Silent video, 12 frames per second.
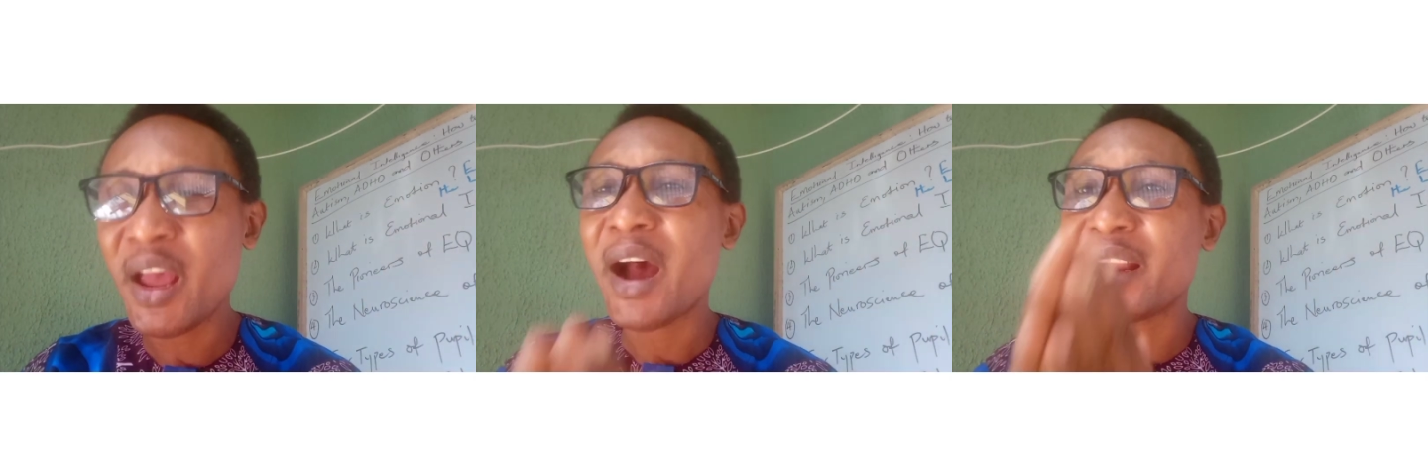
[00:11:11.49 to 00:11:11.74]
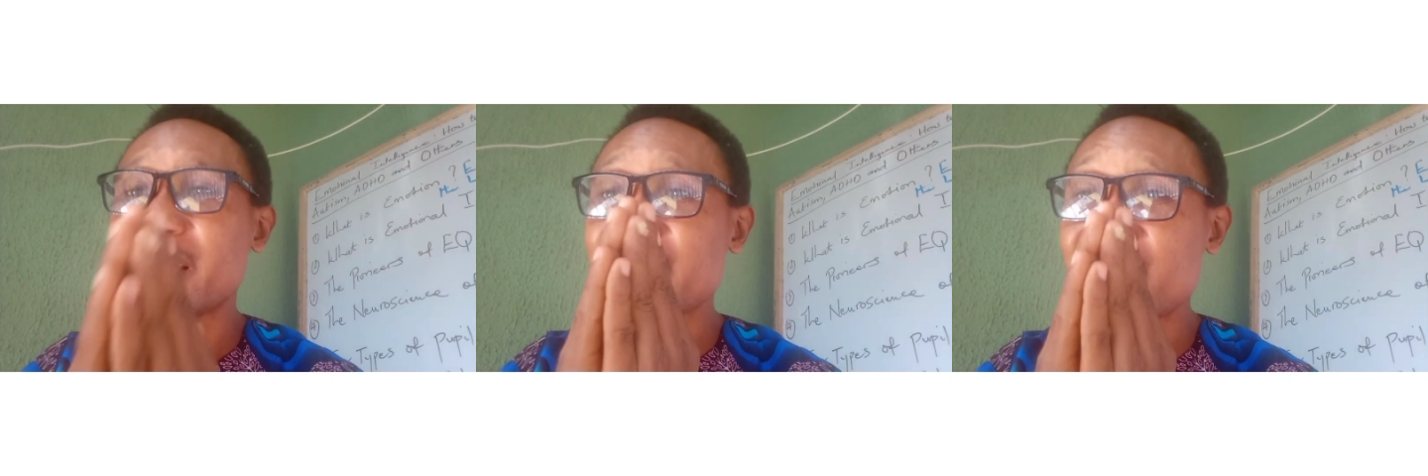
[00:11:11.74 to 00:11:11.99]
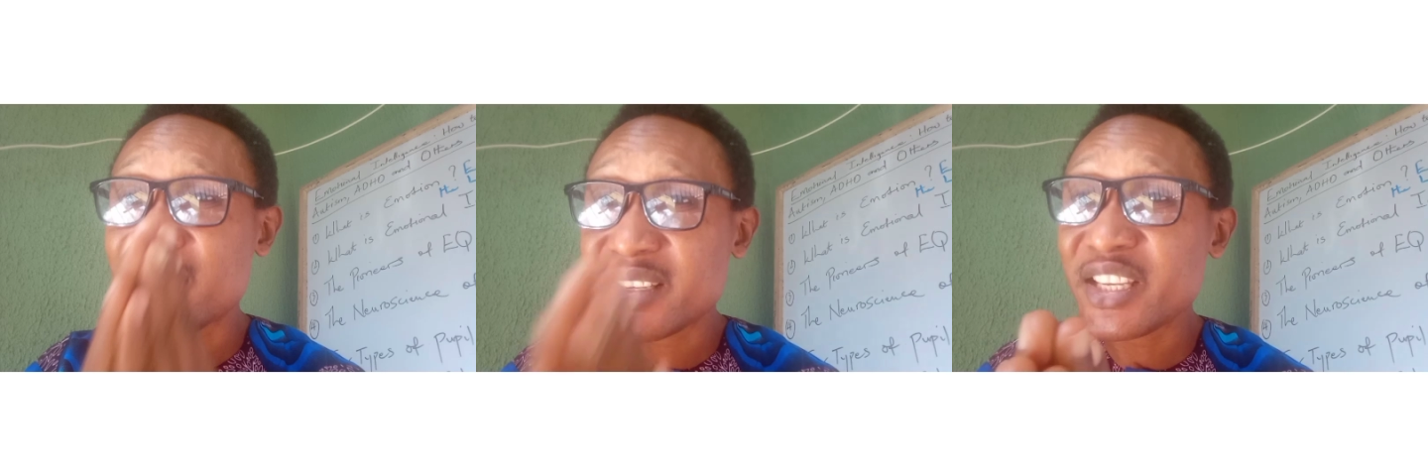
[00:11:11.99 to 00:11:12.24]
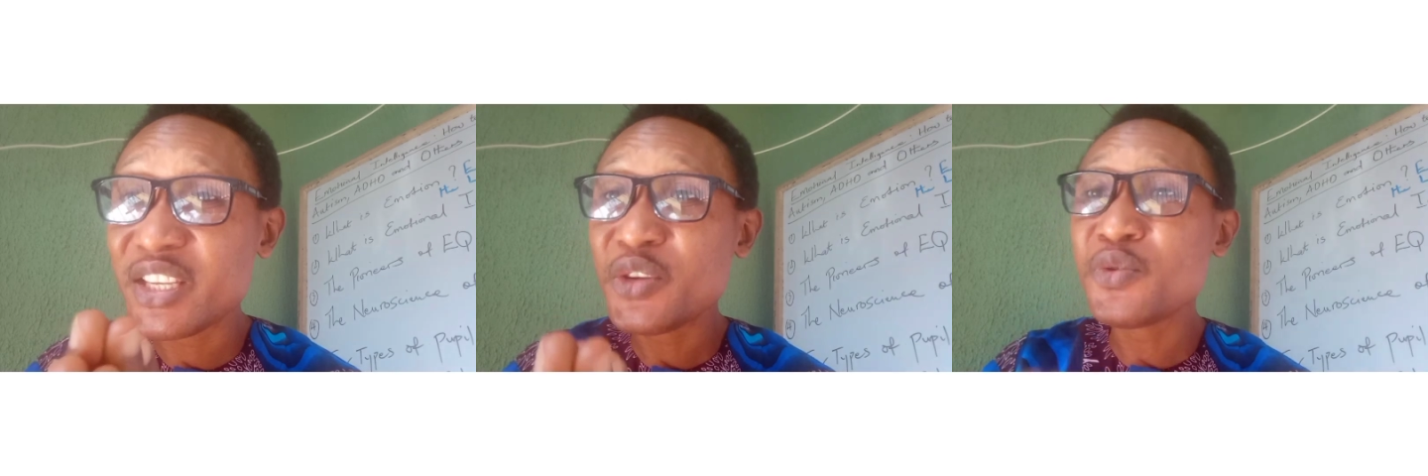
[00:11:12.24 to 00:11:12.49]
and I shall
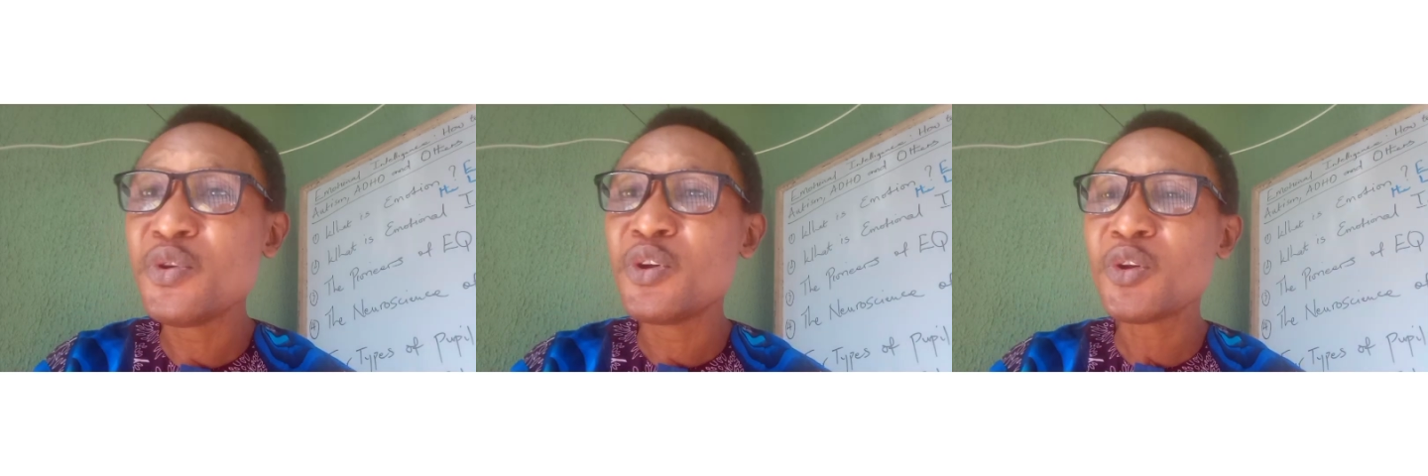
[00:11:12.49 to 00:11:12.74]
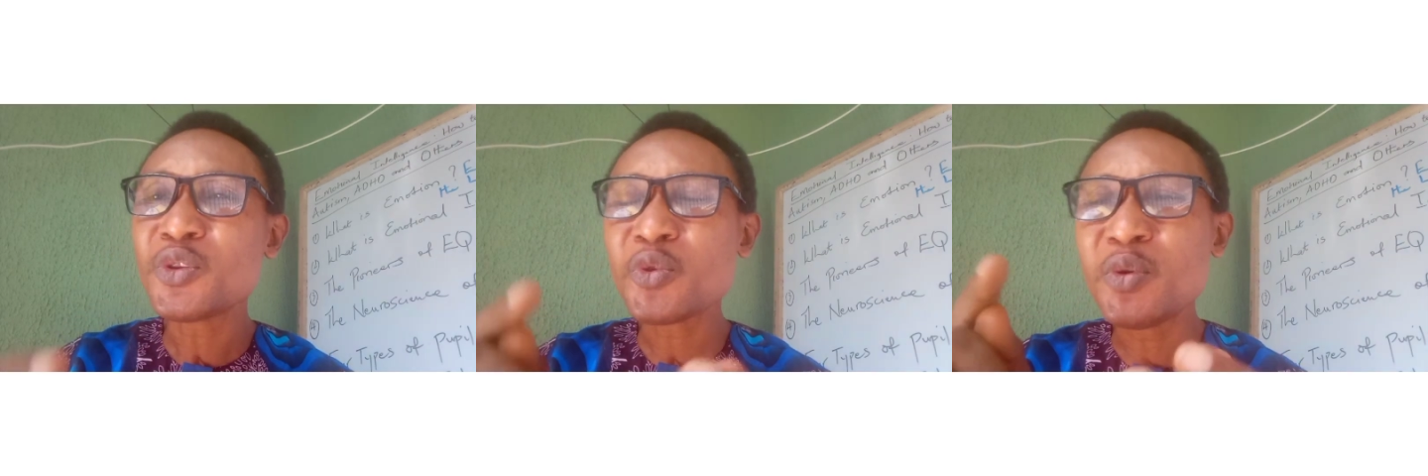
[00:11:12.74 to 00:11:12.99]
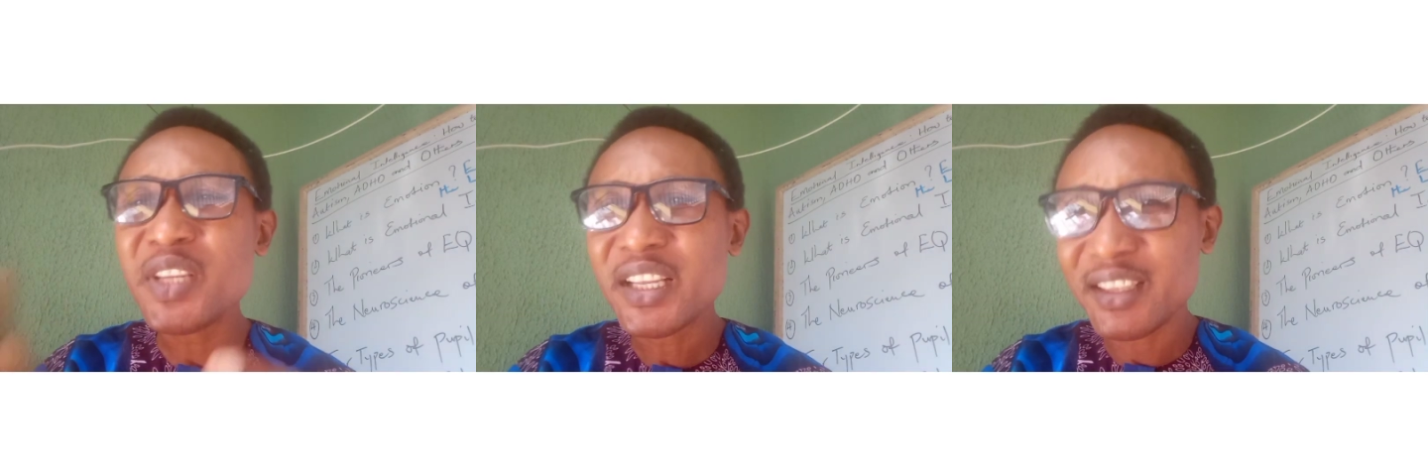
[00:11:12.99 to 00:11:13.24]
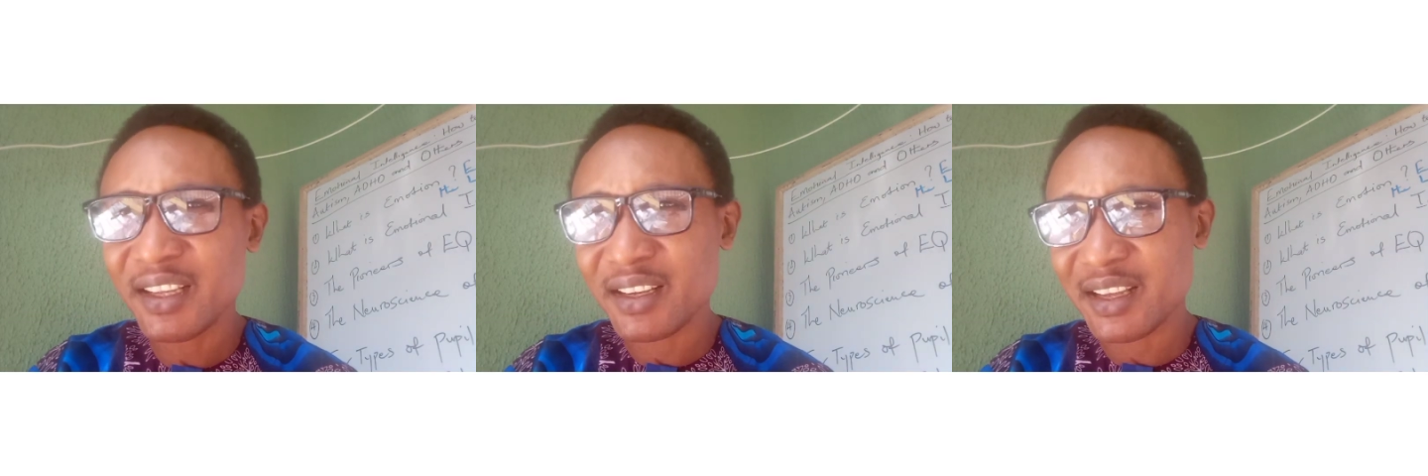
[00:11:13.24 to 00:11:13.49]
see you not
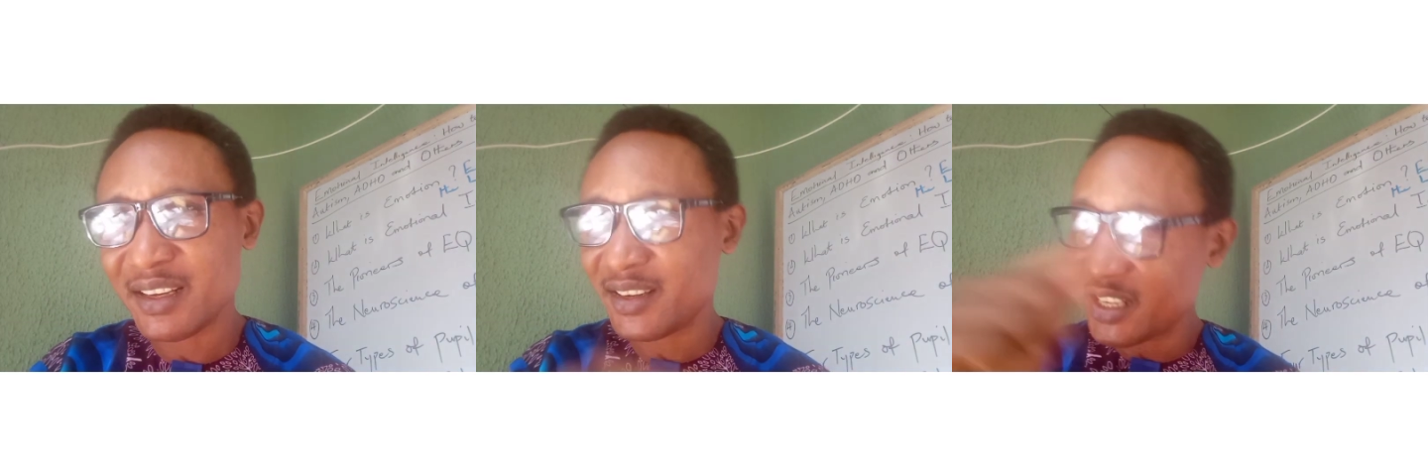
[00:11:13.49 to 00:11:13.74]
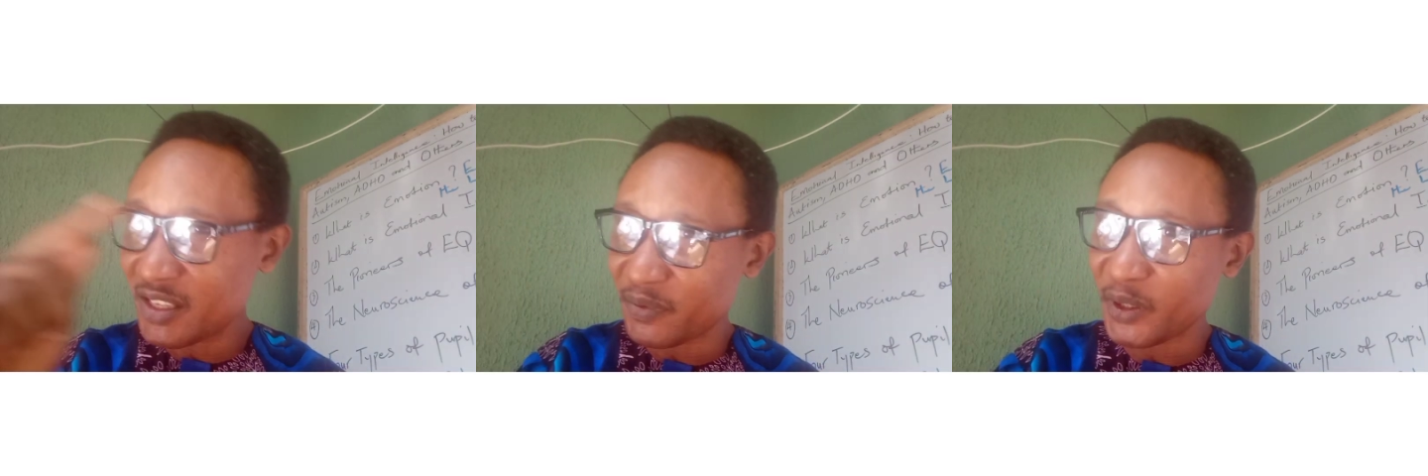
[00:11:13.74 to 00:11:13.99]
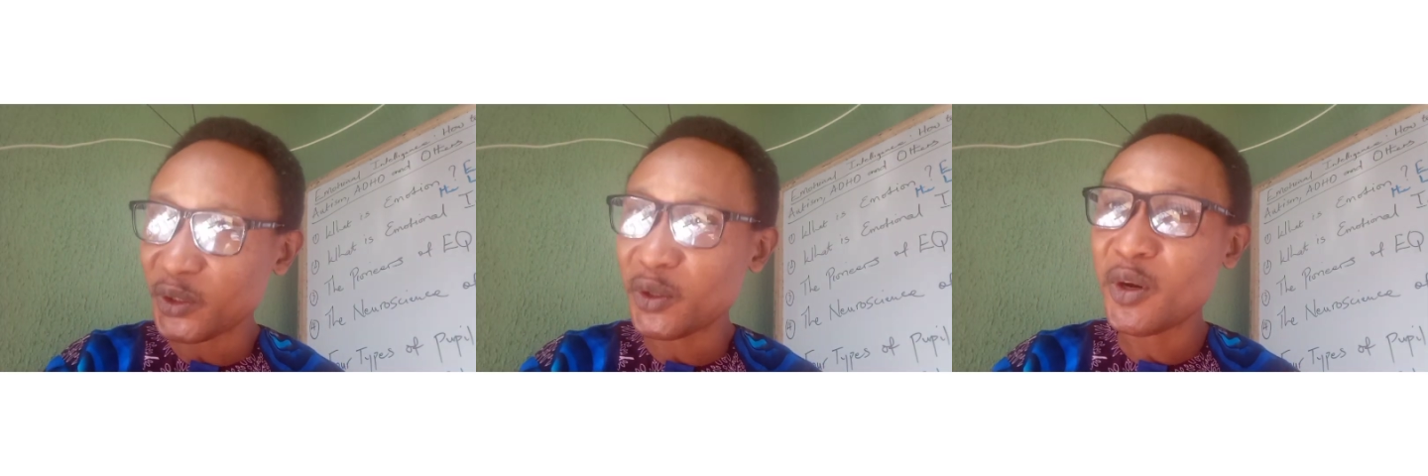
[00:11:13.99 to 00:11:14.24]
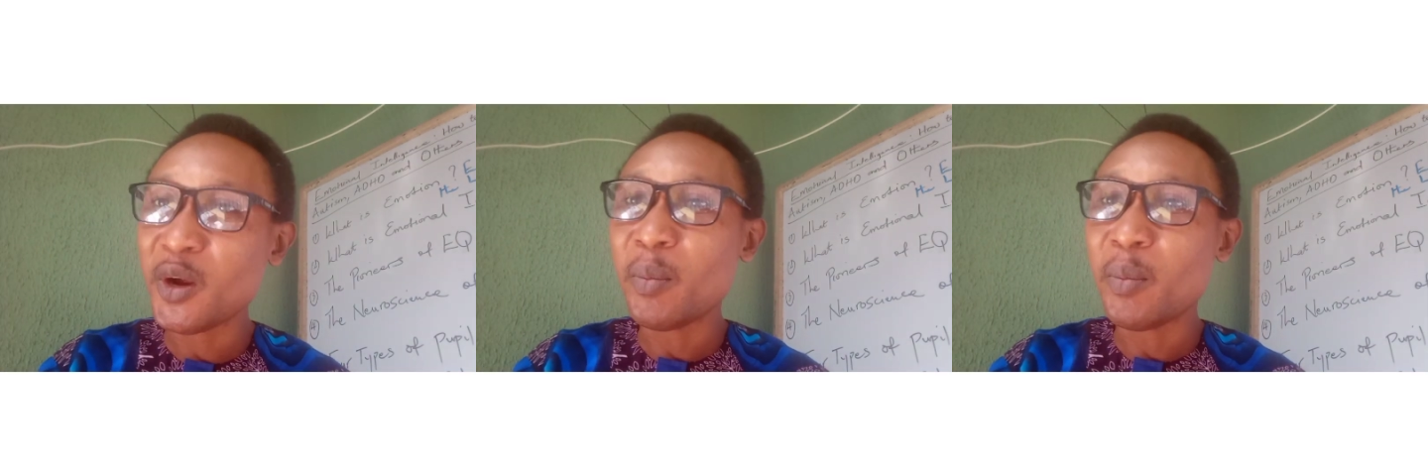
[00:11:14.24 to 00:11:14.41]
only in the next video,